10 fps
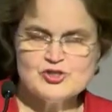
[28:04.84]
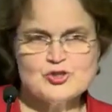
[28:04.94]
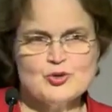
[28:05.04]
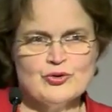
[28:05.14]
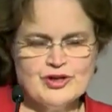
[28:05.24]

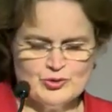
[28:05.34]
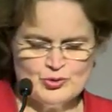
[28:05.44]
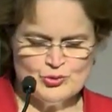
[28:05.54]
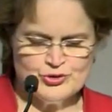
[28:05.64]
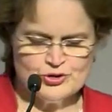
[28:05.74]
story on
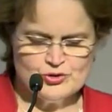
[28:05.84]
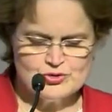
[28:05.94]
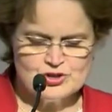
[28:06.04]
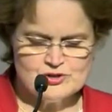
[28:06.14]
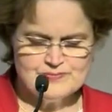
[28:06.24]

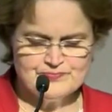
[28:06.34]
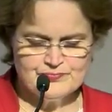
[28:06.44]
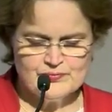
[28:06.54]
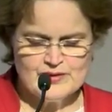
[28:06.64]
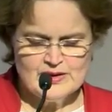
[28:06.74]
horticulture.
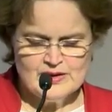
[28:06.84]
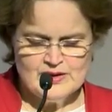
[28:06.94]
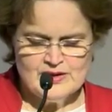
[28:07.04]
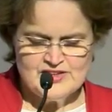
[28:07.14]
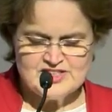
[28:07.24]

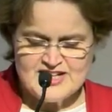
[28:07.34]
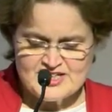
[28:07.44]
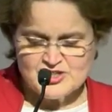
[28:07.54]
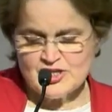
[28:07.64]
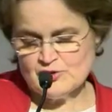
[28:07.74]
The
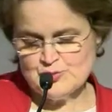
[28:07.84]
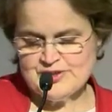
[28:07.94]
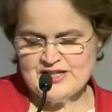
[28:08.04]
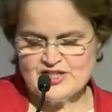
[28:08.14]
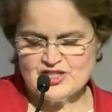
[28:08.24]
textiles
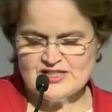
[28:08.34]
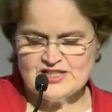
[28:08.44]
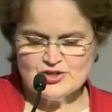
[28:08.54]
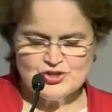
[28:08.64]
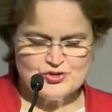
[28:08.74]
production
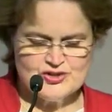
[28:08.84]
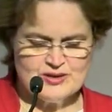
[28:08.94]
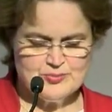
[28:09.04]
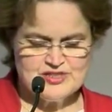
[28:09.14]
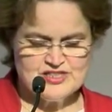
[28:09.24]
industry
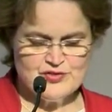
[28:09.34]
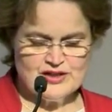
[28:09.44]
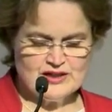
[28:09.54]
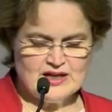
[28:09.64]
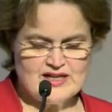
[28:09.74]
in Pacific
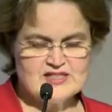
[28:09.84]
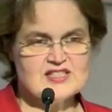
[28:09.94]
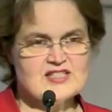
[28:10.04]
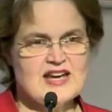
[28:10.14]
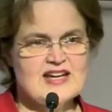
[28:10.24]
Alliance
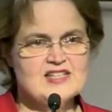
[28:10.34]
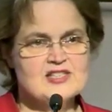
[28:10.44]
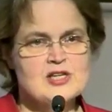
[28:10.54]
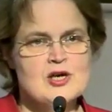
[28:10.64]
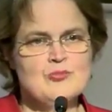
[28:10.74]

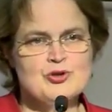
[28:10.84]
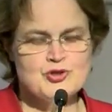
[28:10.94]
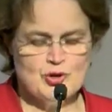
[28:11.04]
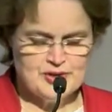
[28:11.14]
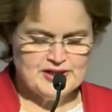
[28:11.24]
states
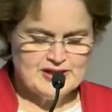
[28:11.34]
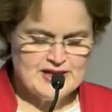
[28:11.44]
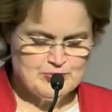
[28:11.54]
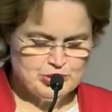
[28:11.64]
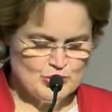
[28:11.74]

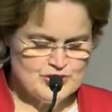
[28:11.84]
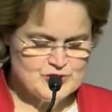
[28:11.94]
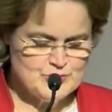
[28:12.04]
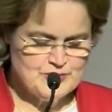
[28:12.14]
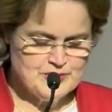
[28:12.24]
predominantly
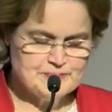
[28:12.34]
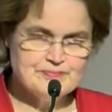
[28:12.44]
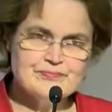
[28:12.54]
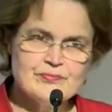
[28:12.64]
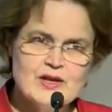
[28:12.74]
employs women.
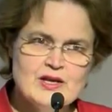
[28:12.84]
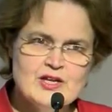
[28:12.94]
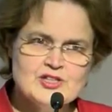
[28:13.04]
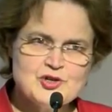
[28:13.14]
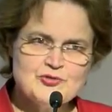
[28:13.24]

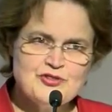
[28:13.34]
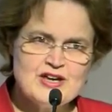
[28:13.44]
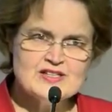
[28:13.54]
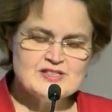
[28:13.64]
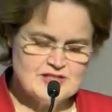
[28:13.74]
So
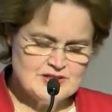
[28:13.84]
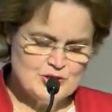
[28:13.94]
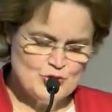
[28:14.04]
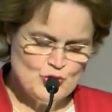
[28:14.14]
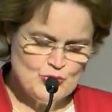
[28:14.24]
faster
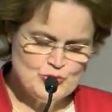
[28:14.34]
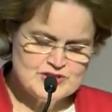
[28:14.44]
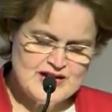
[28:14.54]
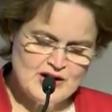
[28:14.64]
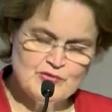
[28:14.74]
than normal
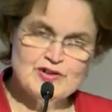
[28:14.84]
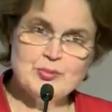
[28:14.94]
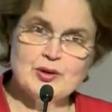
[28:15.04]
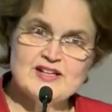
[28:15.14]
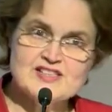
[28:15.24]
tariff
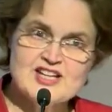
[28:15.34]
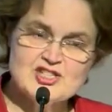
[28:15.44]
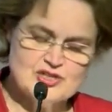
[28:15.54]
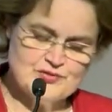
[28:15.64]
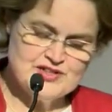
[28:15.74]

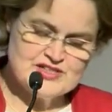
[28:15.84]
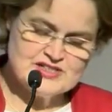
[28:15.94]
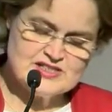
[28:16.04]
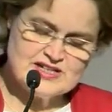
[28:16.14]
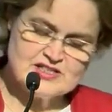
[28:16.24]
liberalisation of these
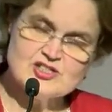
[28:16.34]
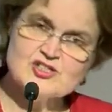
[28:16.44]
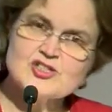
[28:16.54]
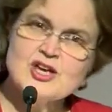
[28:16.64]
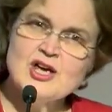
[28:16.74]

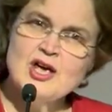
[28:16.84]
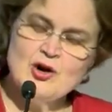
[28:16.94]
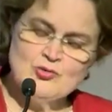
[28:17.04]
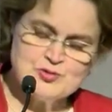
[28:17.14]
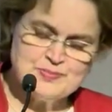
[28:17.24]
sectors
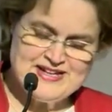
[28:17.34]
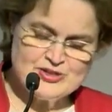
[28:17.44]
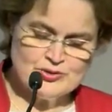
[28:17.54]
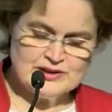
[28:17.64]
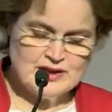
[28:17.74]
helps
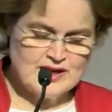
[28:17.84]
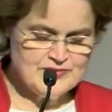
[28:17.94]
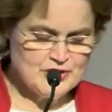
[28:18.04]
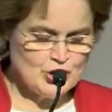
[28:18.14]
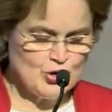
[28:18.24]
better
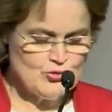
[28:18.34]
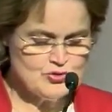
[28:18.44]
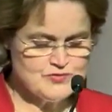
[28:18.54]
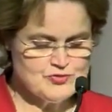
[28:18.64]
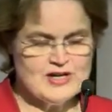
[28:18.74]
align the
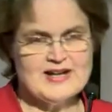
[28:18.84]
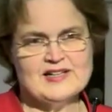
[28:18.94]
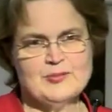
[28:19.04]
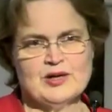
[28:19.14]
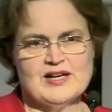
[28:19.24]
goals of trade
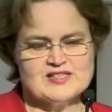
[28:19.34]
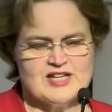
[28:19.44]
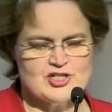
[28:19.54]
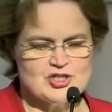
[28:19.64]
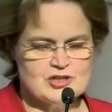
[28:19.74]

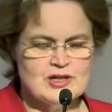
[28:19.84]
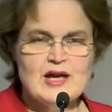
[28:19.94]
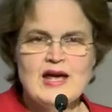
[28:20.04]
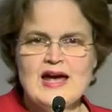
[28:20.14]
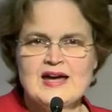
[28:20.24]
liberalisation
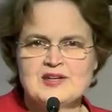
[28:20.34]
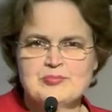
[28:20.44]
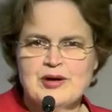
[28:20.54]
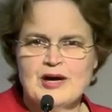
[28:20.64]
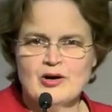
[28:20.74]
and
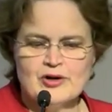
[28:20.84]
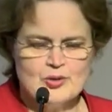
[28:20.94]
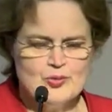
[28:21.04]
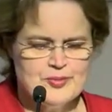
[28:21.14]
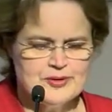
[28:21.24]

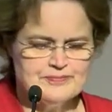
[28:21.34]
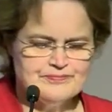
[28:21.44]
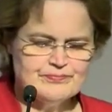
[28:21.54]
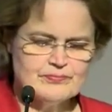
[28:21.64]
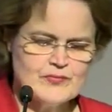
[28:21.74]
empowering women.
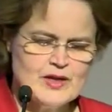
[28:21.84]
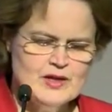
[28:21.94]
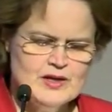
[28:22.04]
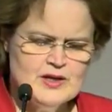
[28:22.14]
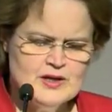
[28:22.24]

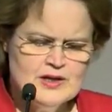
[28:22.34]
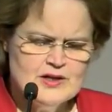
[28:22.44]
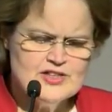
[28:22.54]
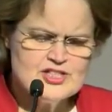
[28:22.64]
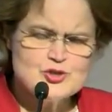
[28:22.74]

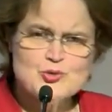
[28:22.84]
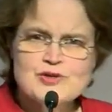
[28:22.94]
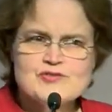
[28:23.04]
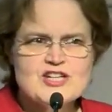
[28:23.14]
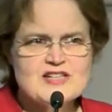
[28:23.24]
This sort
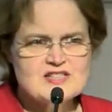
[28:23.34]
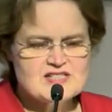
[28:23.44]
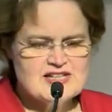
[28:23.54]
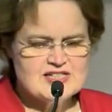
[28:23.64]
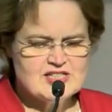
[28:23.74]
of
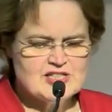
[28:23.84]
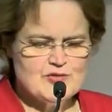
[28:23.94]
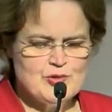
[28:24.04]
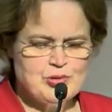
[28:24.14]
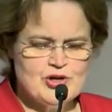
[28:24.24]

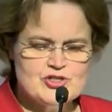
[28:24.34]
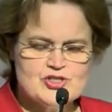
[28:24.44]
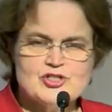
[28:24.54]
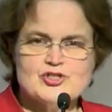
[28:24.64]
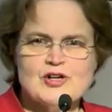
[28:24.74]
gender-sensitive approach
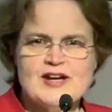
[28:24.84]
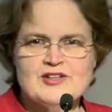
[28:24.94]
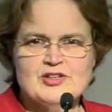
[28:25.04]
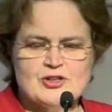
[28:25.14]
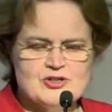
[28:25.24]
to
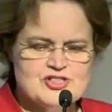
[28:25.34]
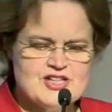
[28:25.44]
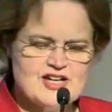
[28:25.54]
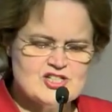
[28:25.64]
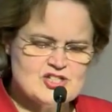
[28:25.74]
trade
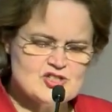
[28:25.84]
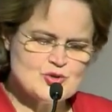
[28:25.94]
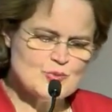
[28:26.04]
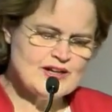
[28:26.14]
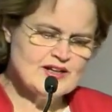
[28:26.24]
negotiations
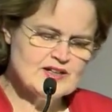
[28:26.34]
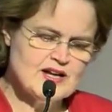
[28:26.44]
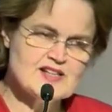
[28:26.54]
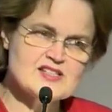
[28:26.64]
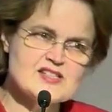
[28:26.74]

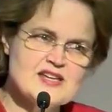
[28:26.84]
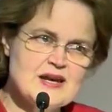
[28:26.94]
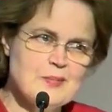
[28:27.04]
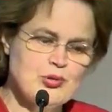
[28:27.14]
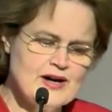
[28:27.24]
recognises
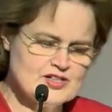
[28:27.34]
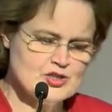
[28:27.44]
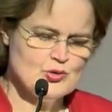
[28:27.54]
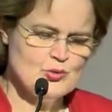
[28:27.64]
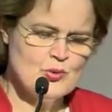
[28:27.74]
in a
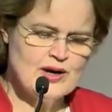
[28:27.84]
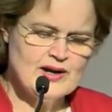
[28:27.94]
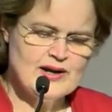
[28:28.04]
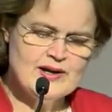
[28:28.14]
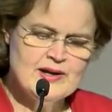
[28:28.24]
practical
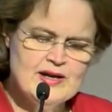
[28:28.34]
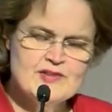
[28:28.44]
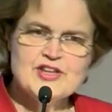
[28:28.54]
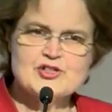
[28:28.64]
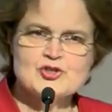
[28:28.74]
way
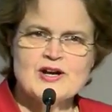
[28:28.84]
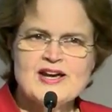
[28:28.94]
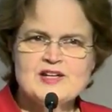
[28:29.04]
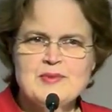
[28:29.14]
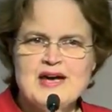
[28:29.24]
that
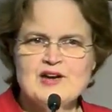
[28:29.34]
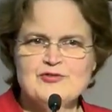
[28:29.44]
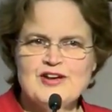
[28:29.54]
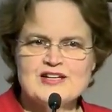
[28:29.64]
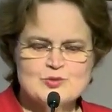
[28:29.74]
trade may
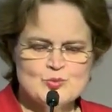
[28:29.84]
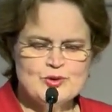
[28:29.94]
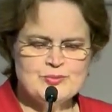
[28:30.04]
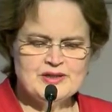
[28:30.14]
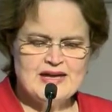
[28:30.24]
affect
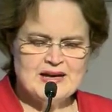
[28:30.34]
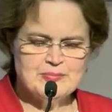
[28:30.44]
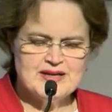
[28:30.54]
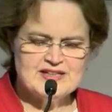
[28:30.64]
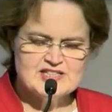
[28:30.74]
women and
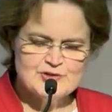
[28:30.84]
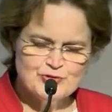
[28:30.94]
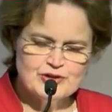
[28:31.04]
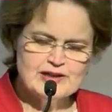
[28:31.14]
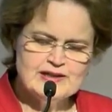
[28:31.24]
men
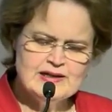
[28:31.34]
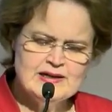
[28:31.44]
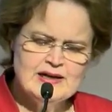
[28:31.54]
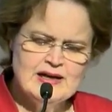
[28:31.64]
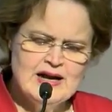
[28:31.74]
differently
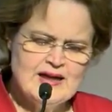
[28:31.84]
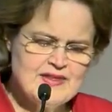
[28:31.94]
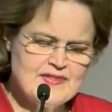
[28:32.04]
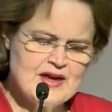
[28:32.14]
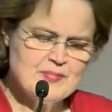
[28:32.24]
and
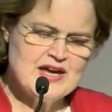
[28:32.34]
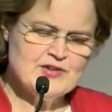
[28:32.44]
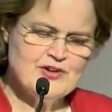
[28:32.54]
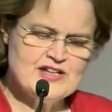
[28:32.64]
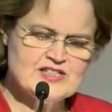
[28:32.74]
that they may
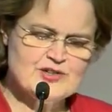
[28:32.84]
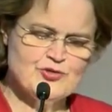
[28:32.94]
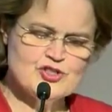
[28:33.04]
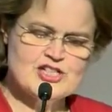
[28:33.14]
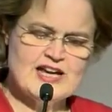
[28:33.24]
face
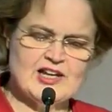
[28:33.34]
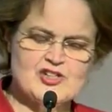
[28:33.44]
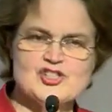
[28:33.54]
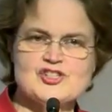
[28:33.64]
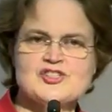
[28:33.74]
different
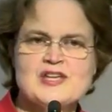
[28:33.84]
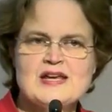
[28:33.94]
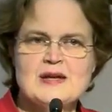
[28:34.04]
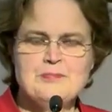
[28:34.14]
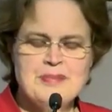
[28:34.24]
challenges
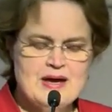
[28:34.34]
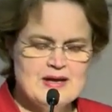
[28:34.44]
in